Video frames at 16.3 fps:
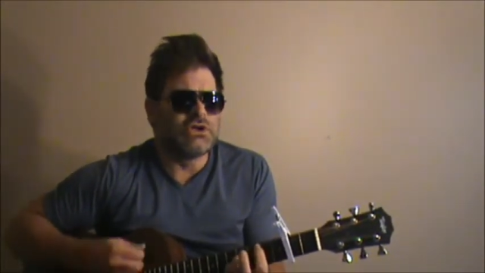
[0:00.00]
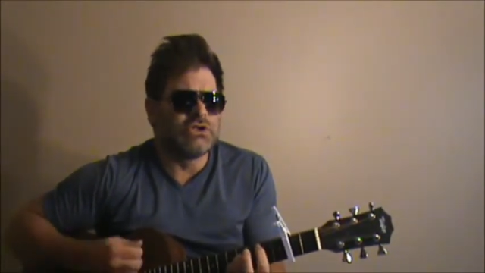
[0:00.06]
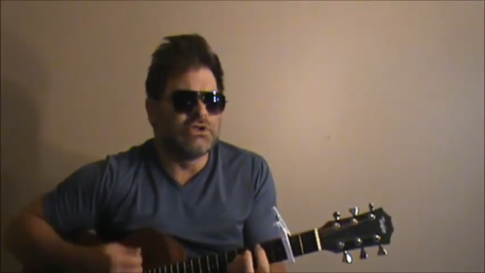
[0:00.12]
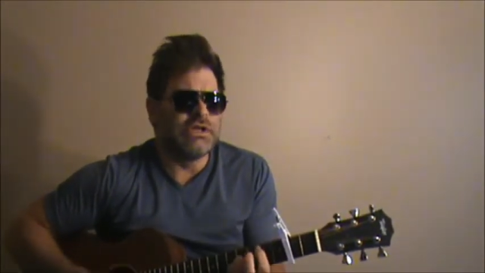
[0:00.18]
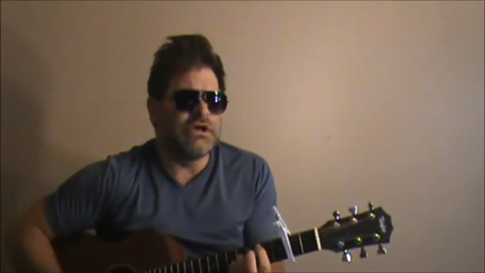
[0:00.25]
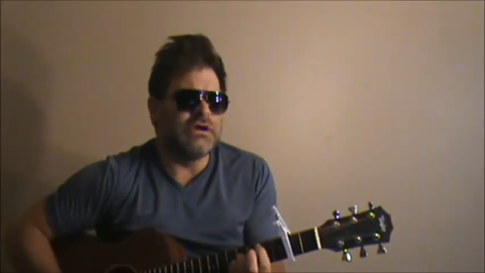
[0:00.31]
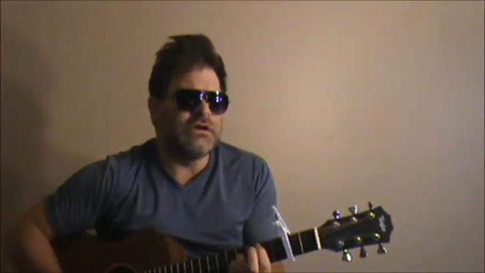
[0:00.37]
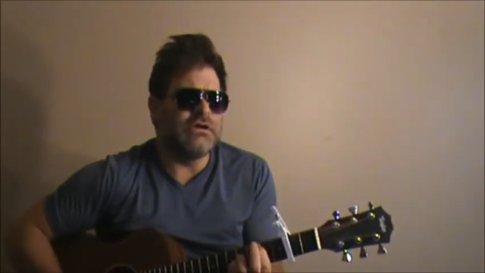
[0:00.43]

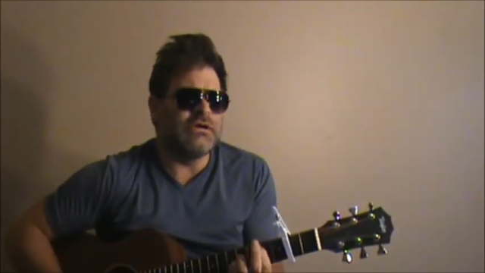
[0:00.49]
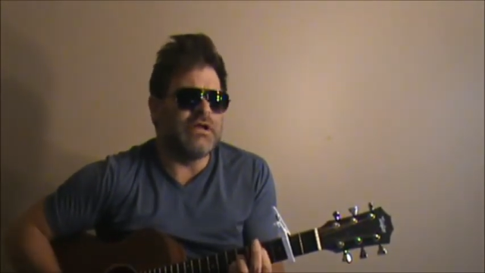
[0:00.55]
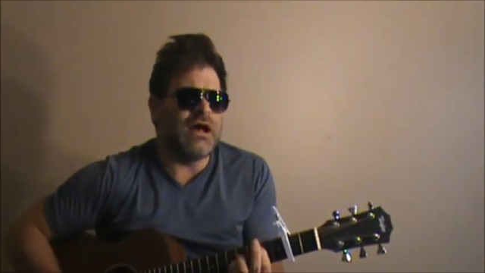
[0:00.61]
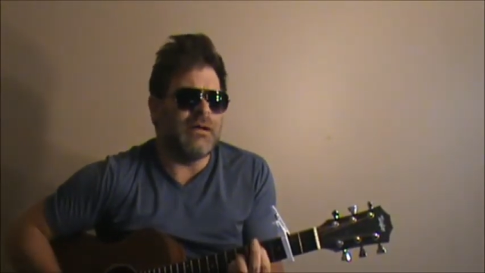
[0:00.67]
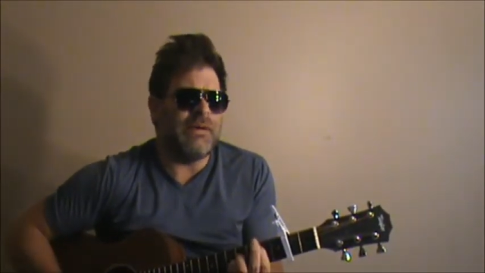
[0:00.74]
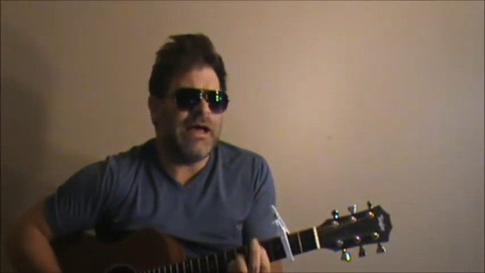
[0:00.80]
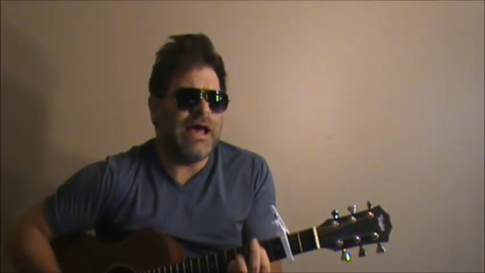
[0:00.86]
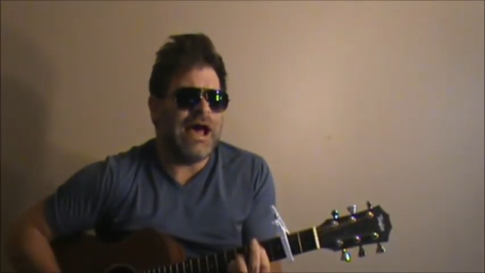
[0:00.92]
clearing
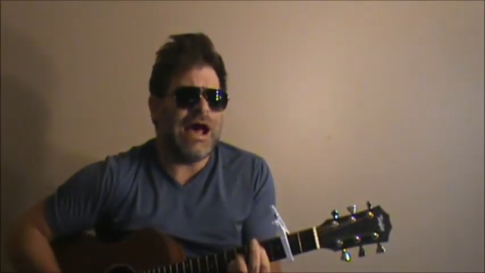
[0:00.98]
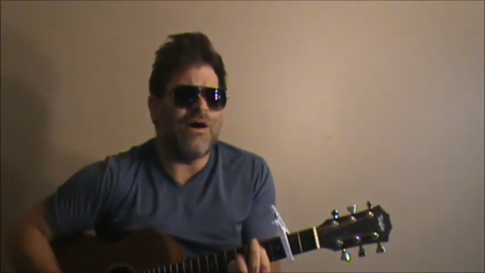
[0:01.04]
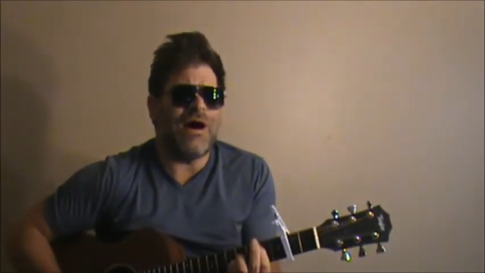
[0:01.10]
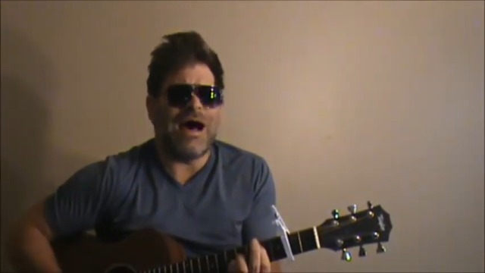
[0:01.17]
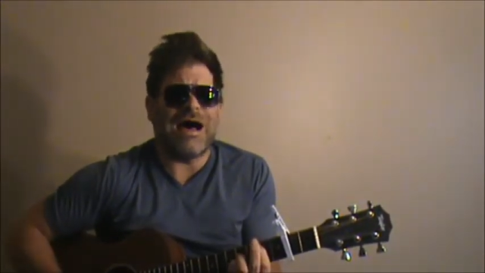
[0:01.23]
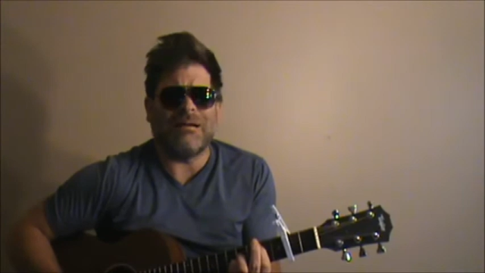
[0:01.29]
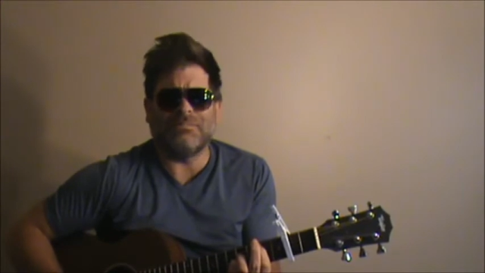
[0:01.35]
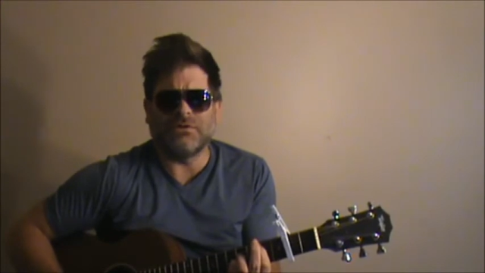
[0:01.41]
up how
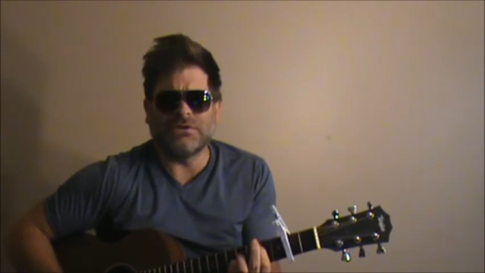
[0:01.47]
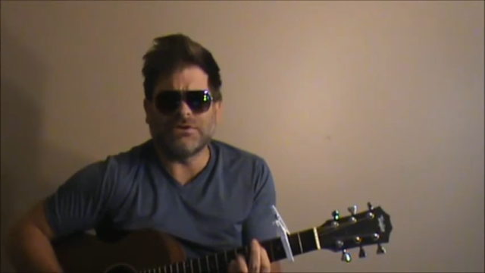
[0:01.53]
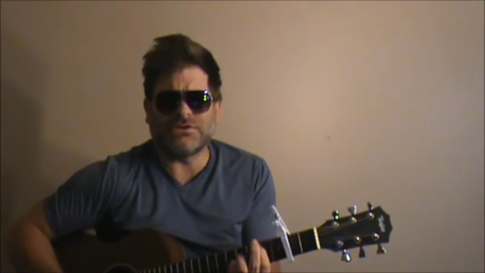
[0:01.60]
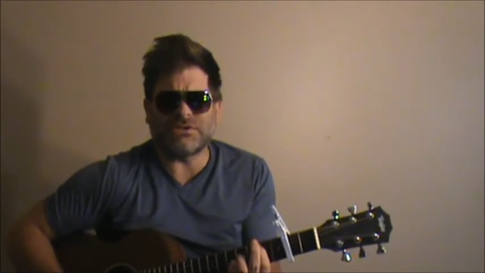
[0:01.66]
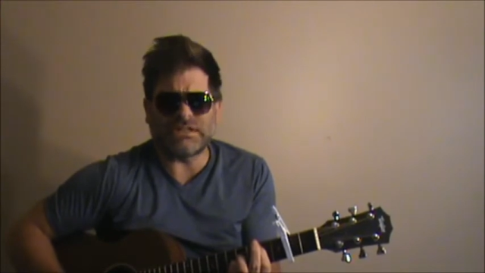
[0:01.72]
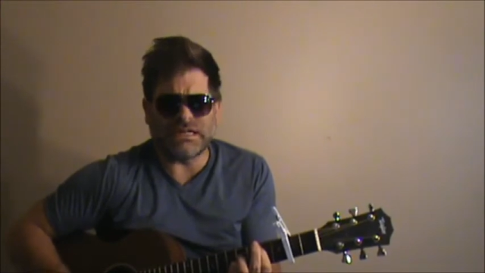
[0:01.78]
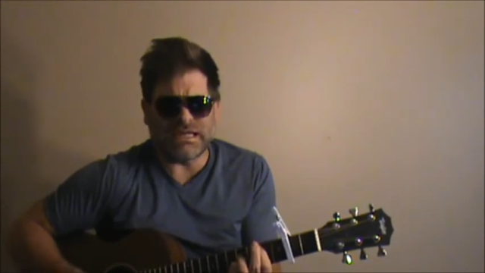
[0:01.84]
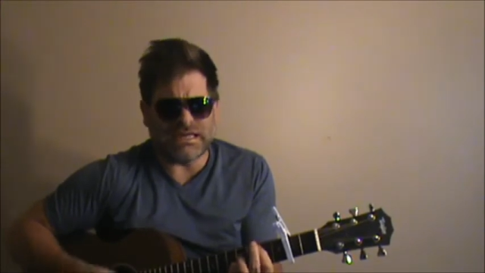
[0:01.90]
I
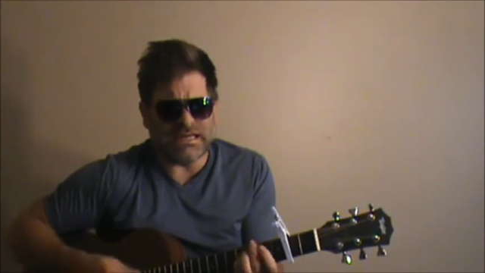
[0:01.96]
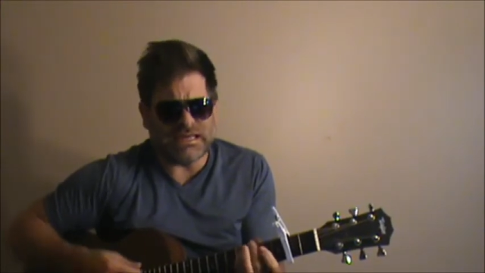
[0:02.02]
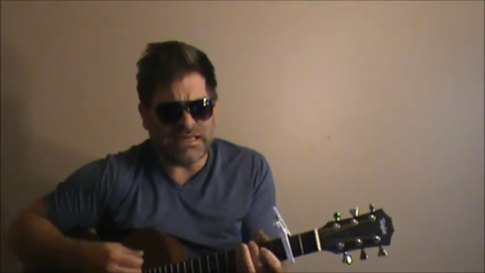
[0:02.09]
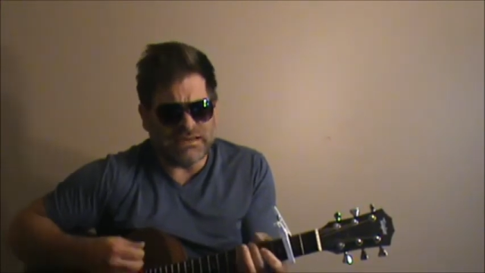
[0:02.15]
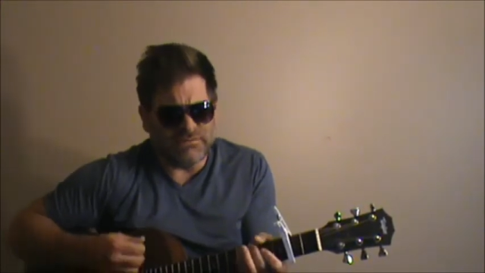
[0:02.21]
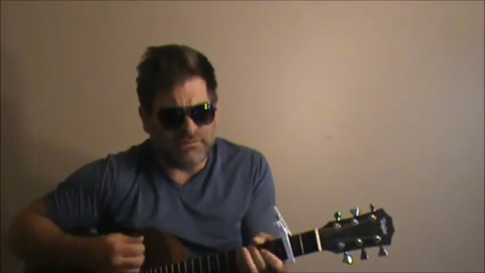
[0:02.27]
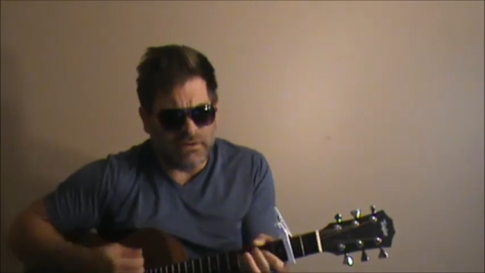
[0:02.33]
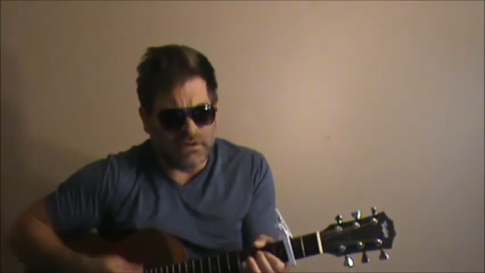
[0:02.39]
perceive